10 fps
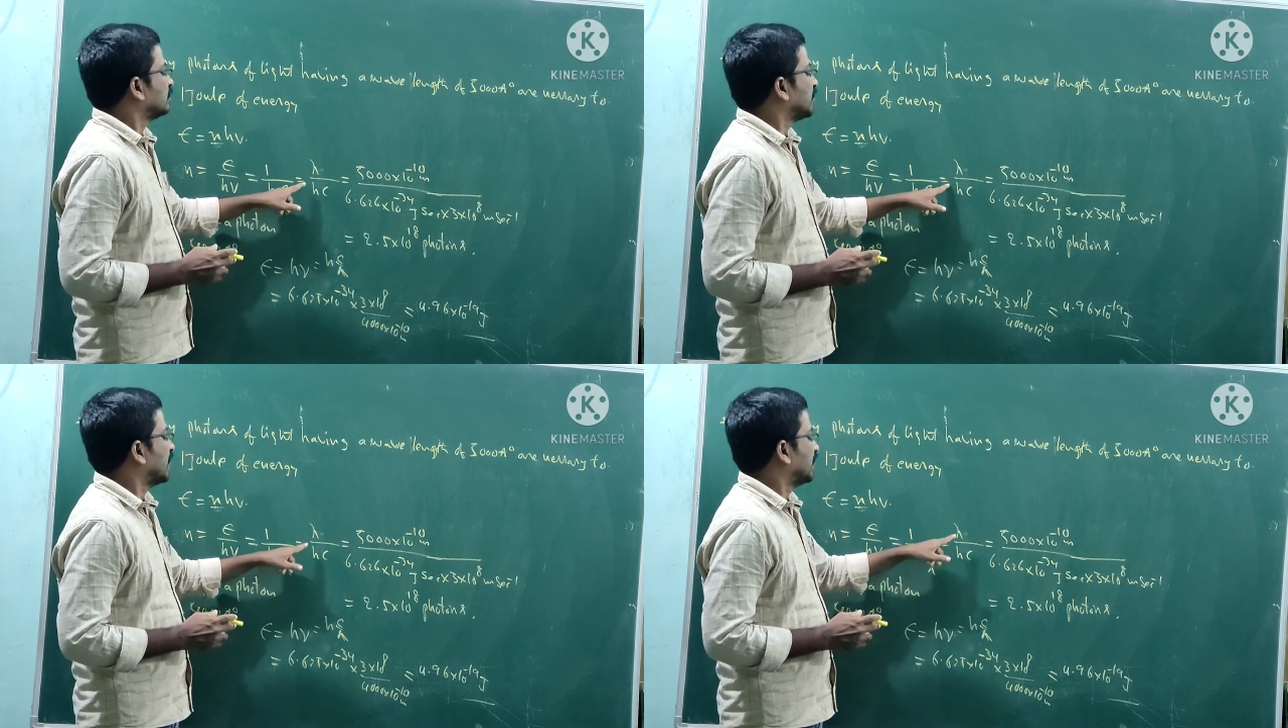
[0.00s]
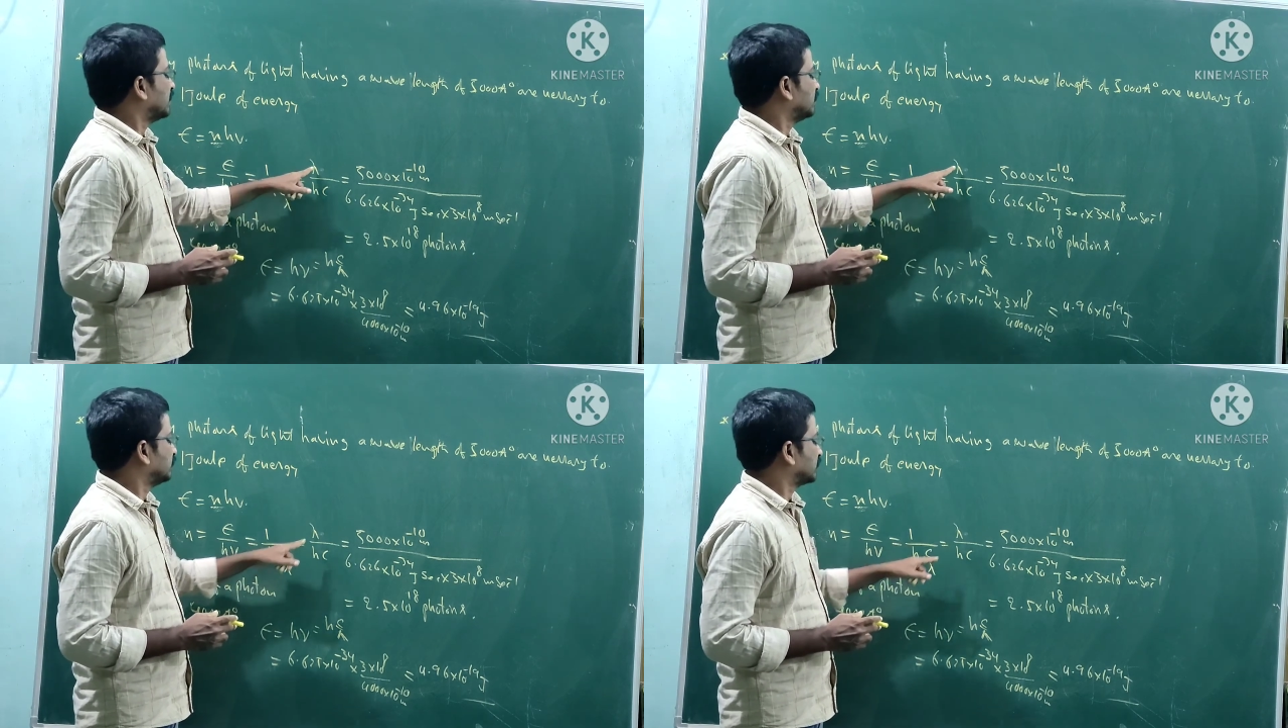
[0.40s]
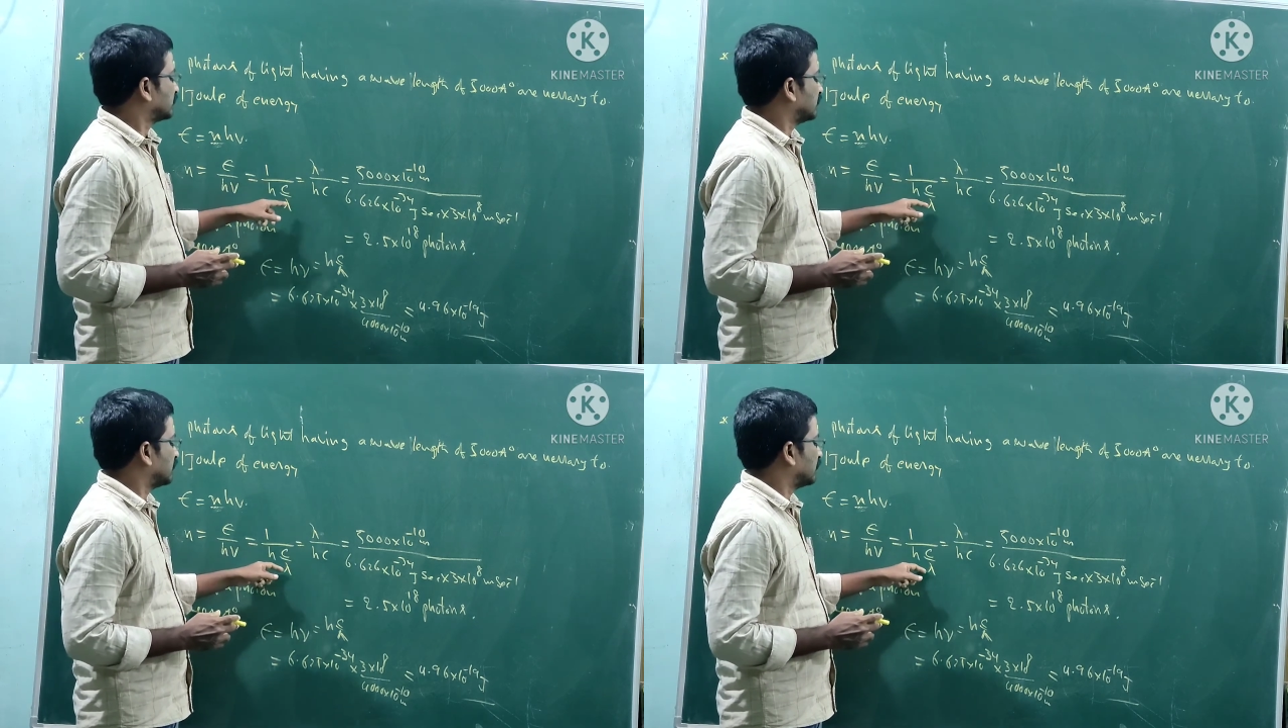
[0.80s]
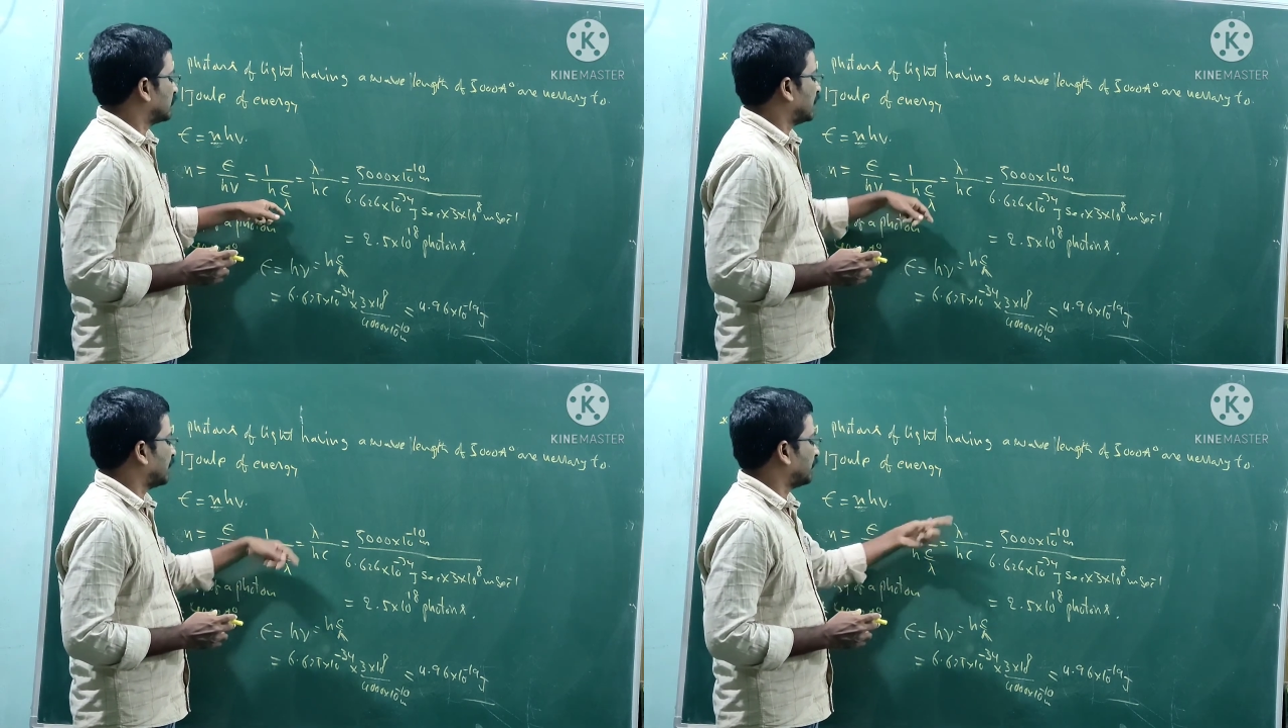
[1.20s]
Then
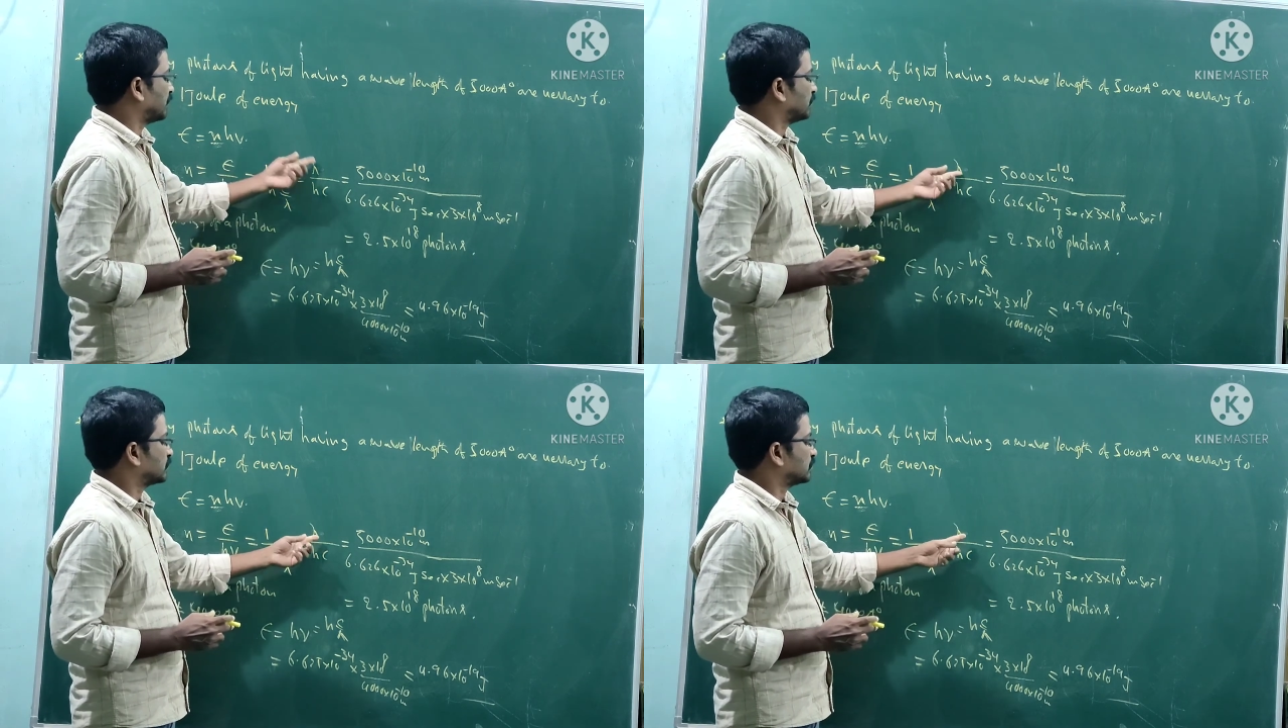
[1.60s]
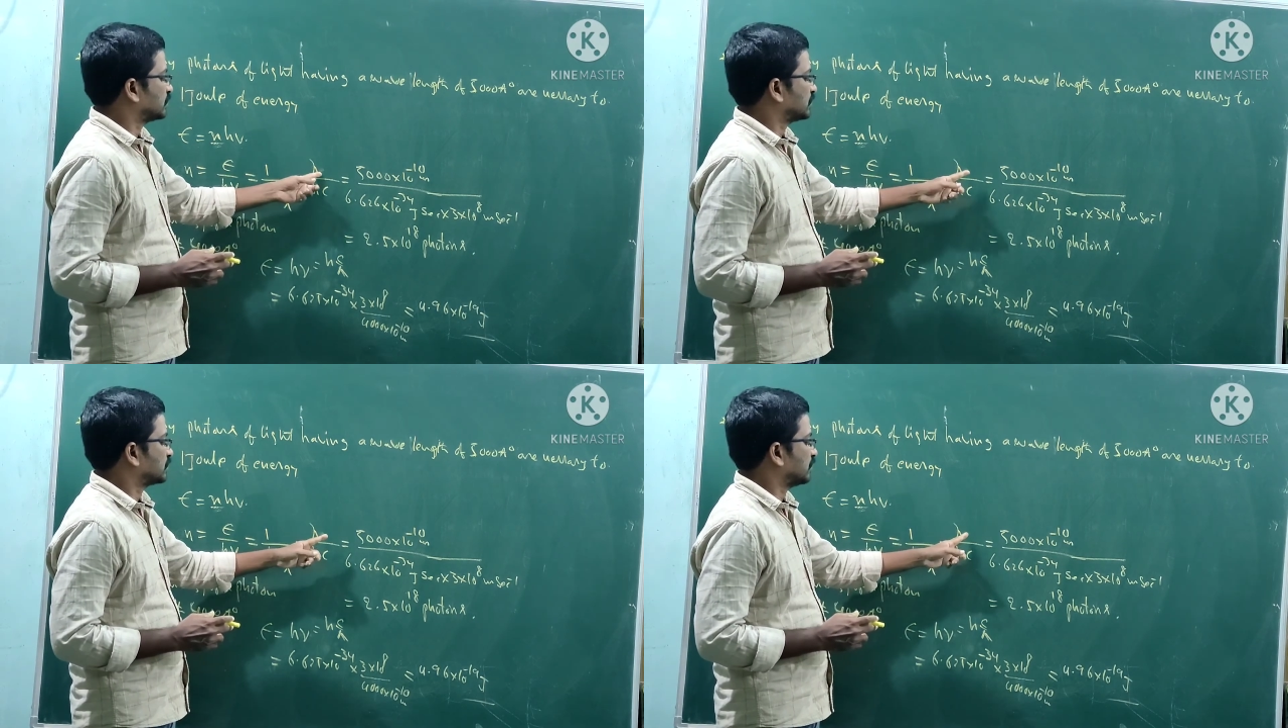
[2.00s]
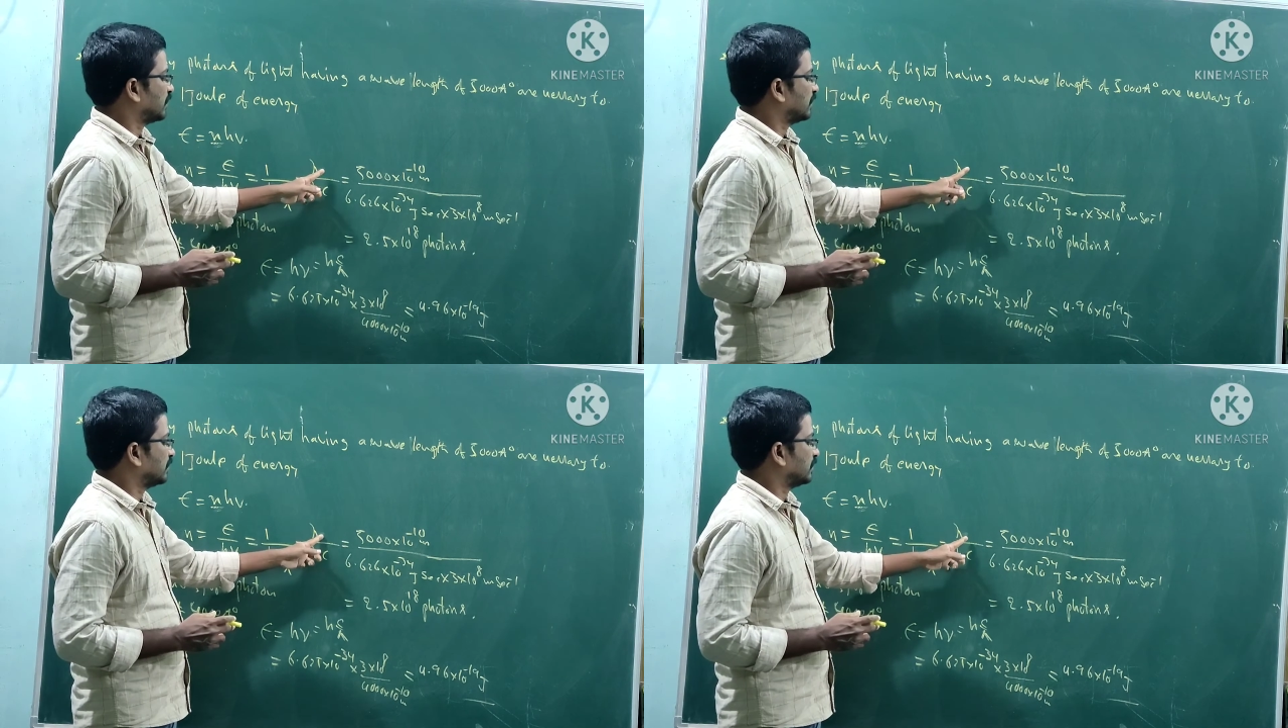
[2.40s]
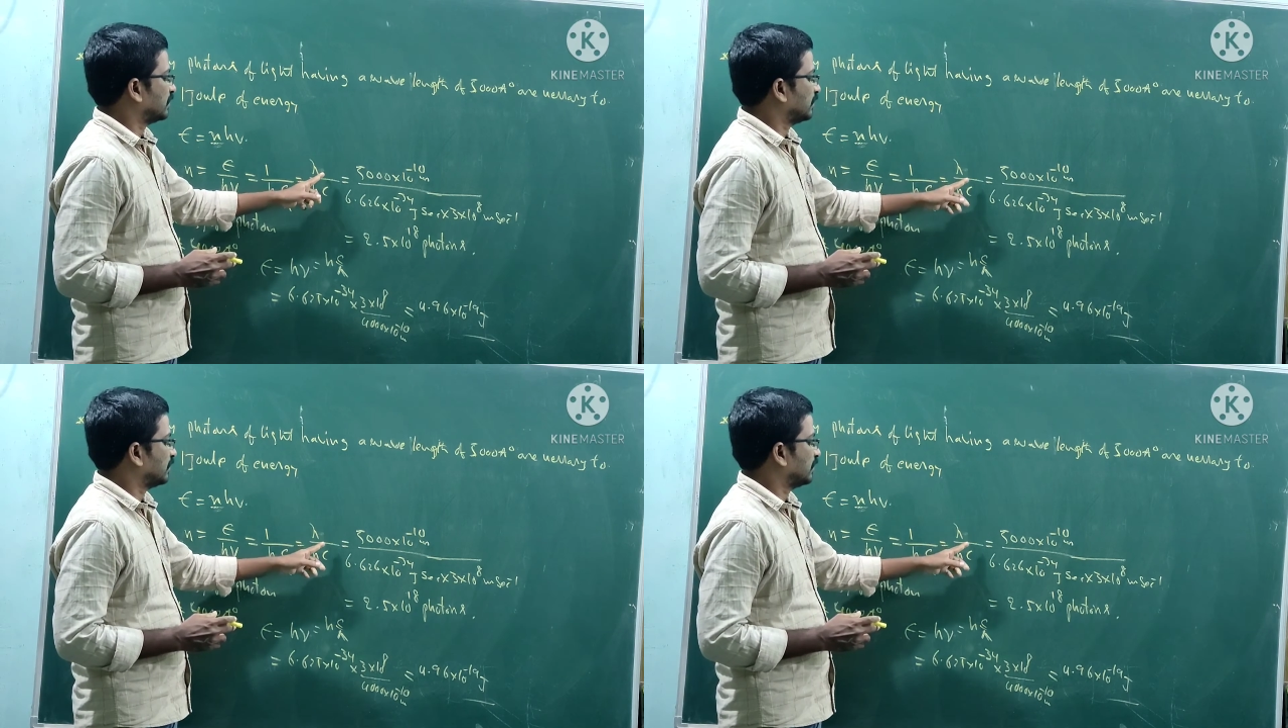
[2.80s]
lambda goes to this one,